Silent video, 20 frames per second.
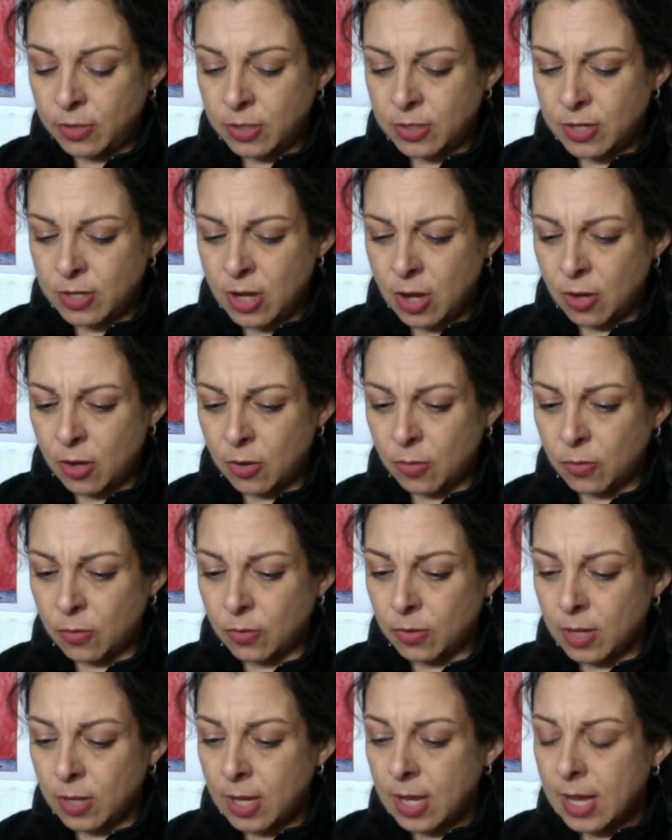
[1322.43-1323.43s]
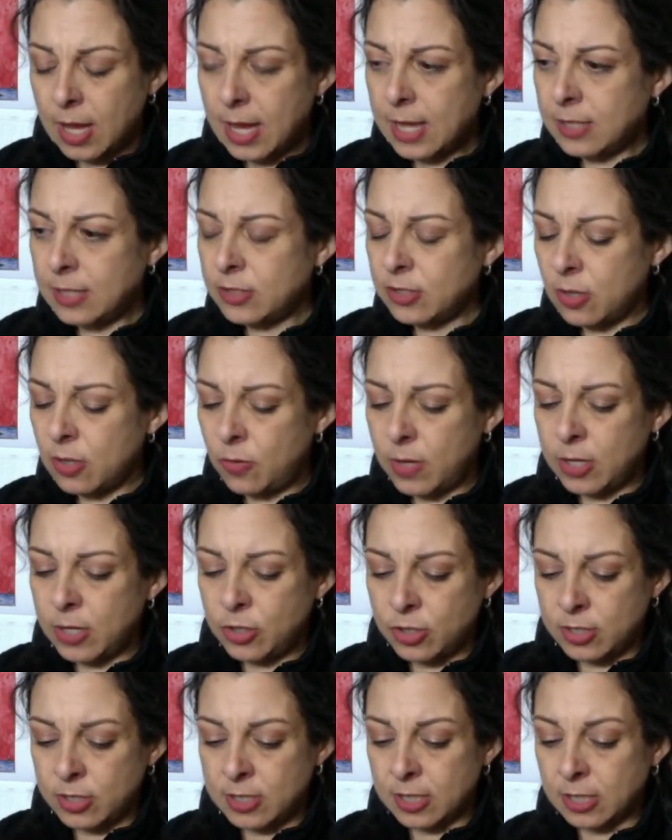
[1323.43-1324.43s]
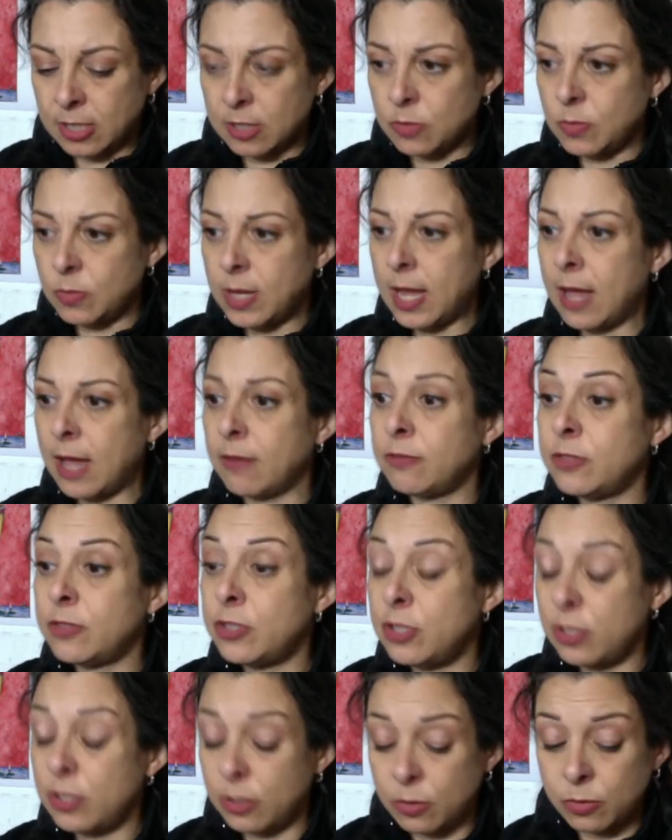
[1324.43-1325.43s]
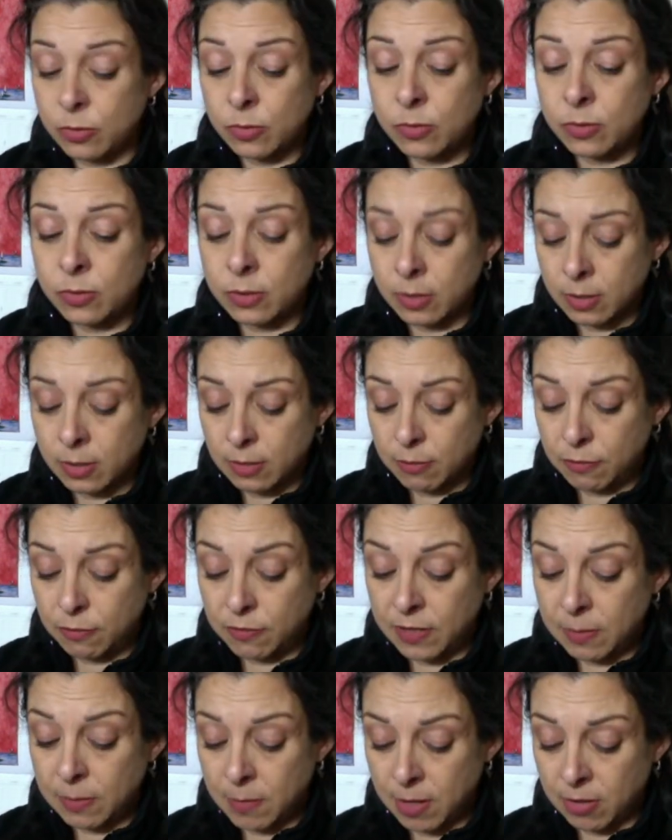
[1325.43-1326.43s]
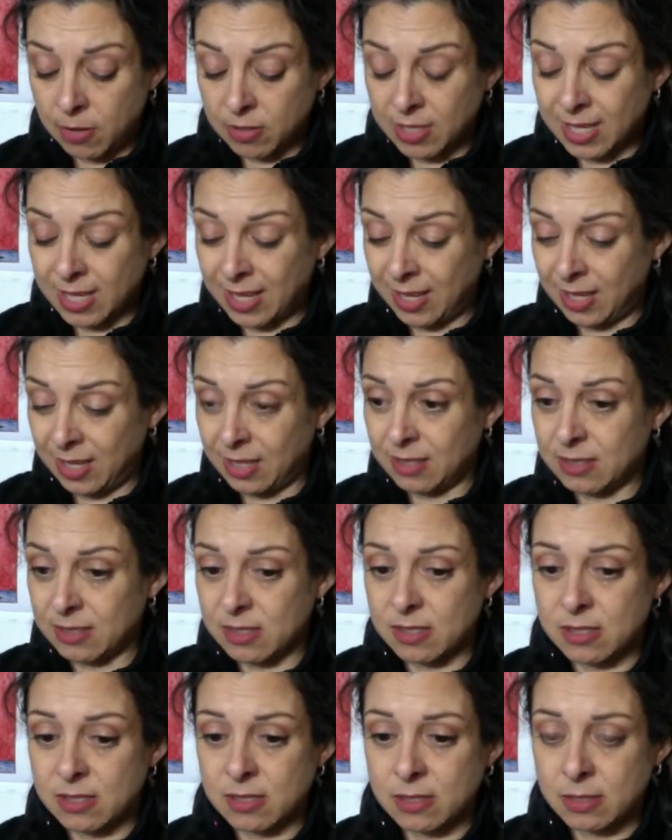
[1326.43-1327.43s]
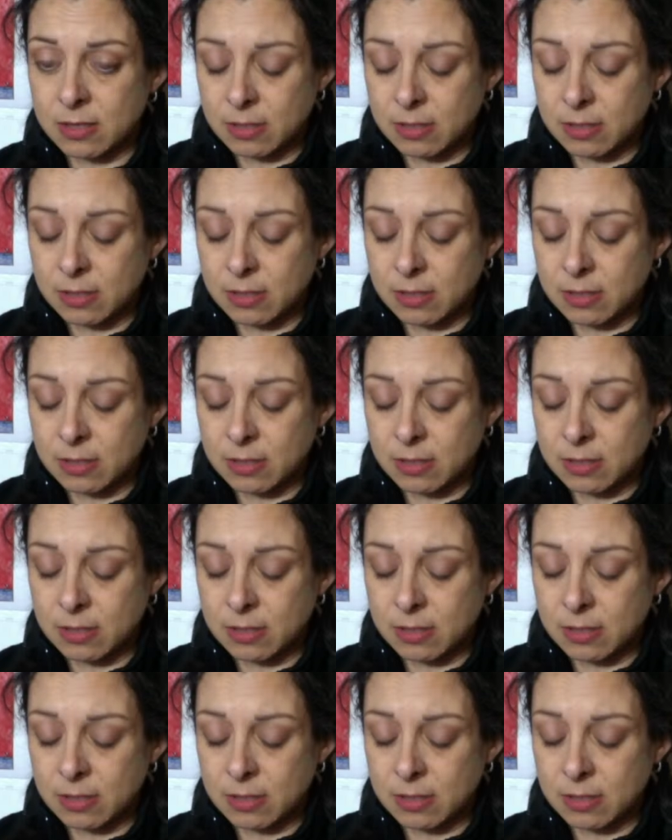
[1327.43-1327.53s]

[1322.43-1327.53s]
know. It's so interesting because we have two female kings,